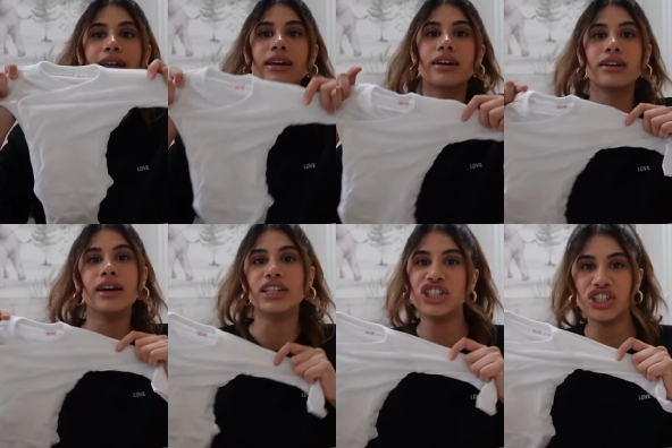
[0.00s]
like
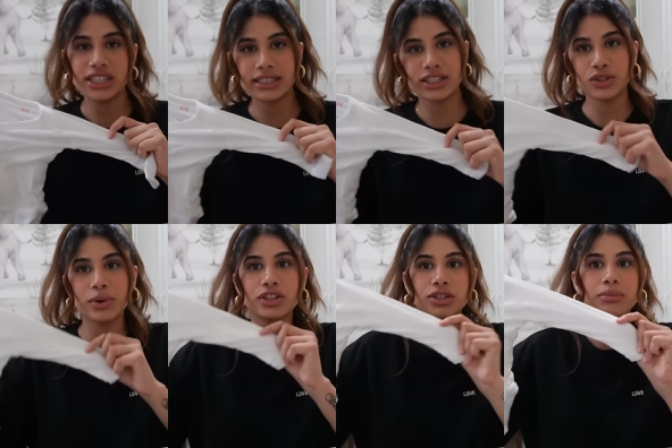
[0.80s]
ganji
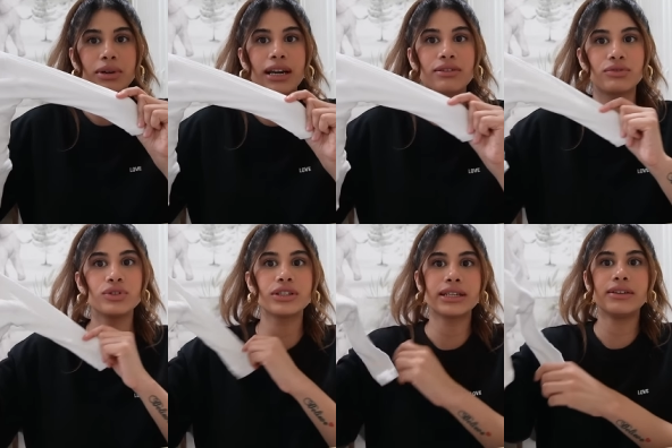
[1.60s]
situation, but like full
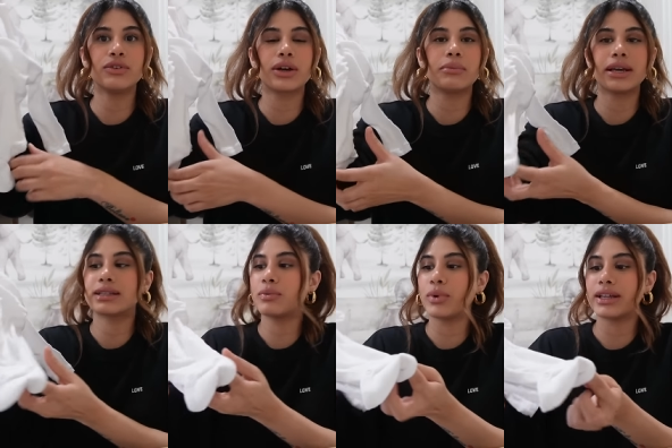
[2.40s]
sleeve. You can make
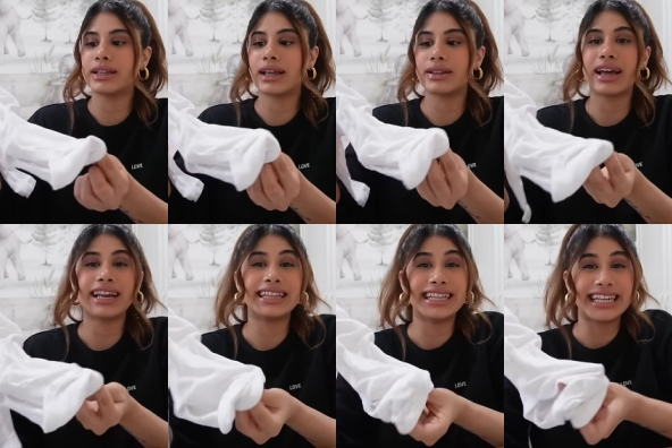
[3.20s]
them wear that
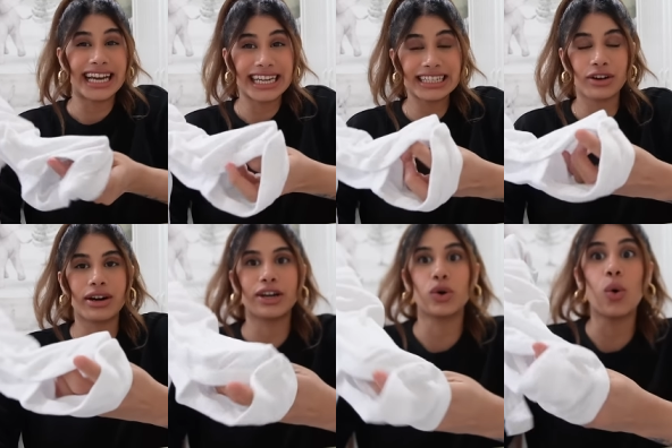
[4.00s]
in the night or
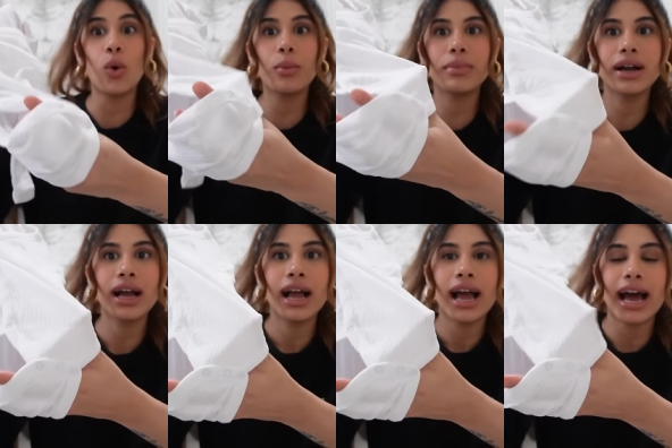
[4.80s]
at home,
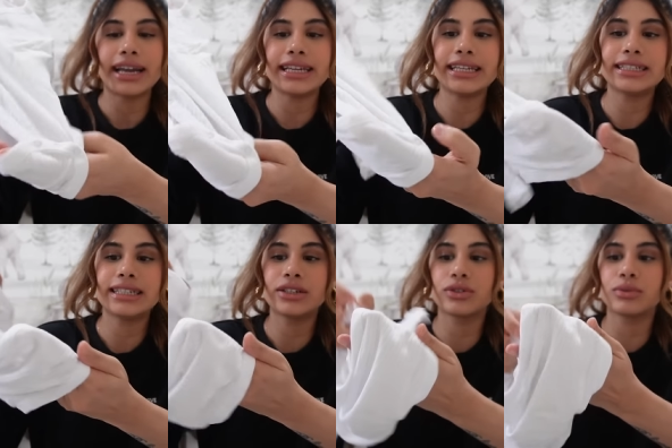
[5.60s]
and
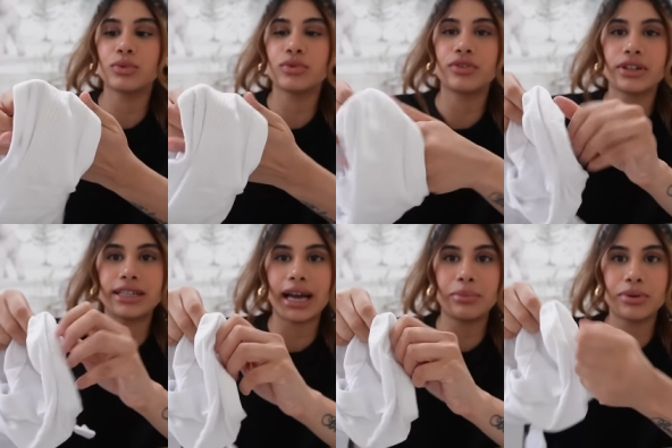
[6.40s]
easy to remove for
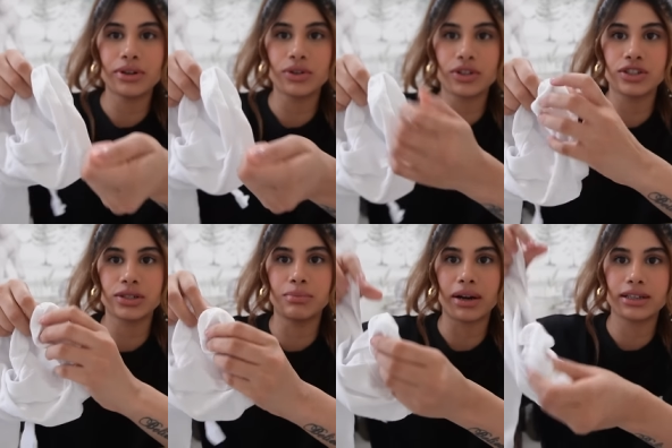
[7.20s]
diaper. You can
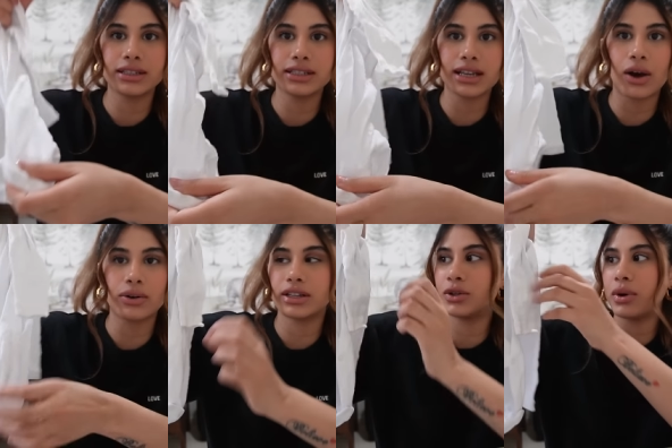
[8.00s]
just button this
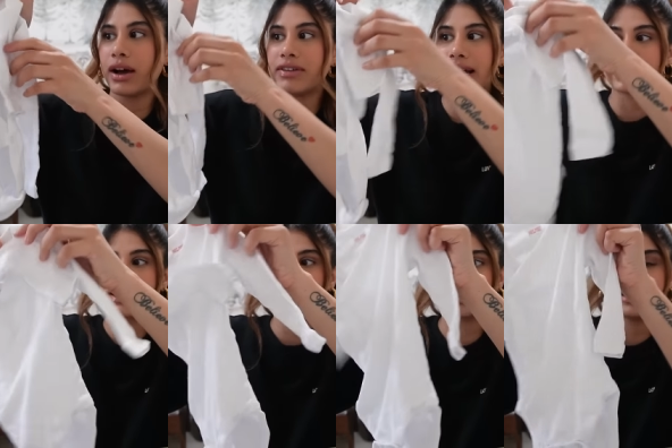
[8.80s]
out, and you have
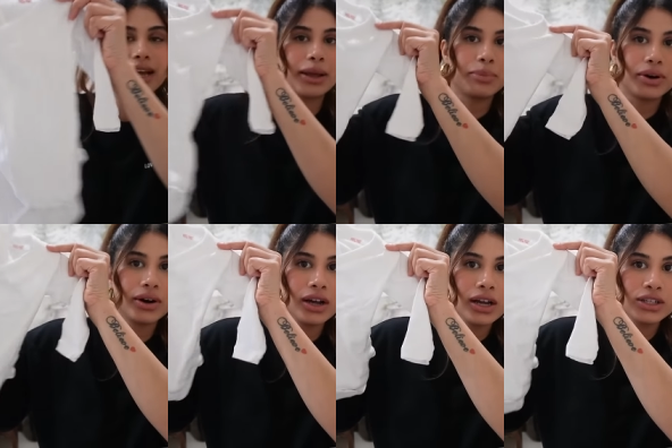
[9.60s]
access to the diaper.
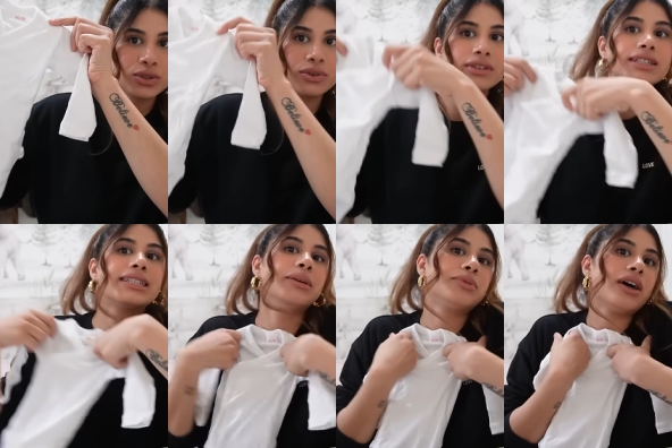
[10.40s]
So even this
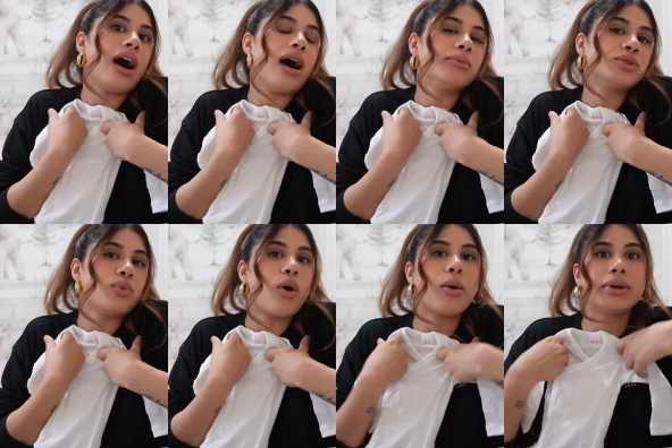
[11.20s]
keeps her arms
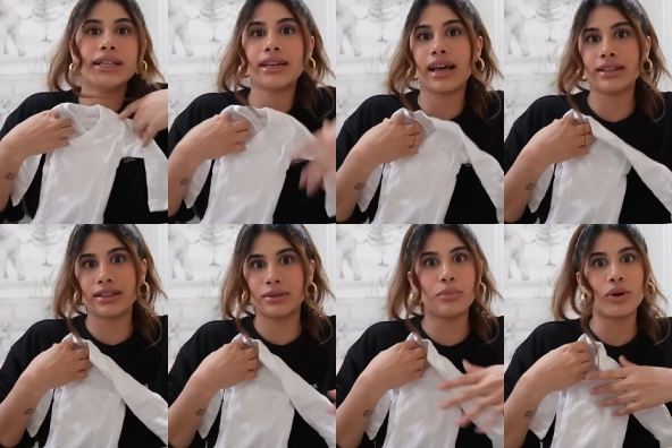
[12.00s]
warm, and then
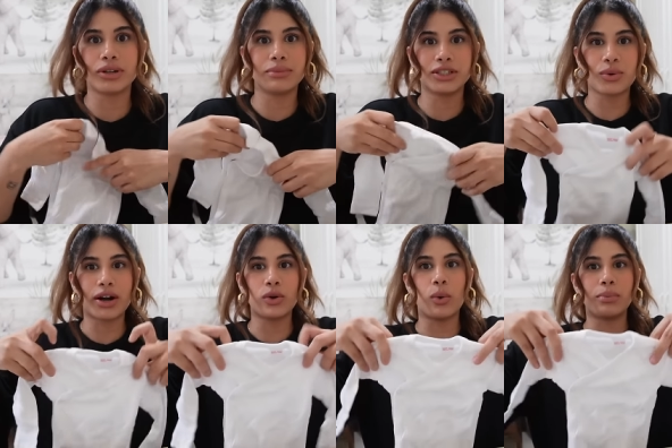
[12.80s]
at the bottom it's
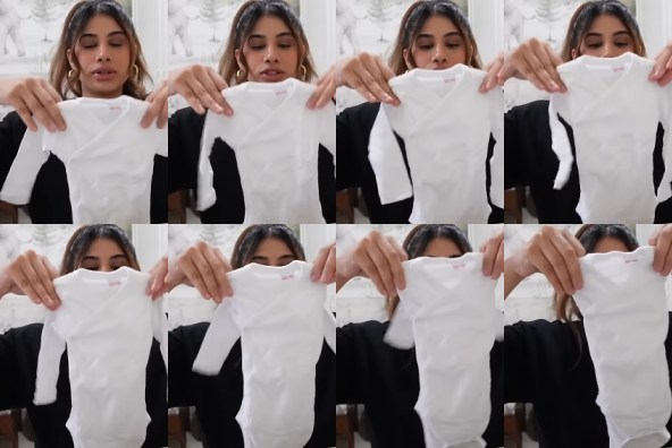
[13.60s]
quite open, so you're
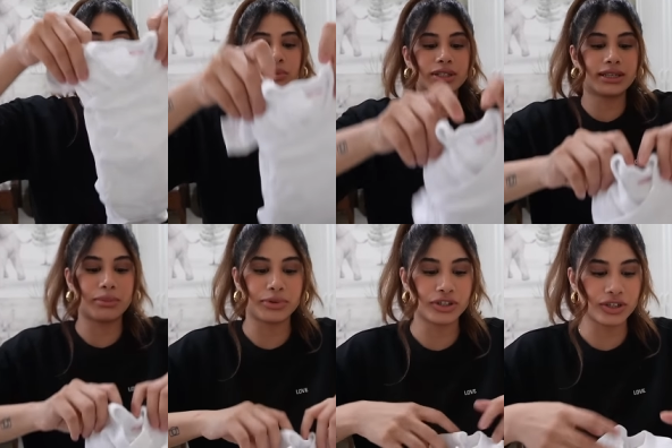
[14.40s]
balanced out with the
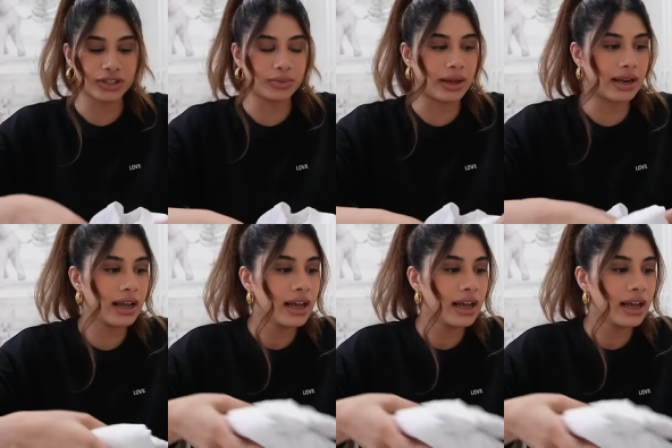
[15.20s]
temperature as well.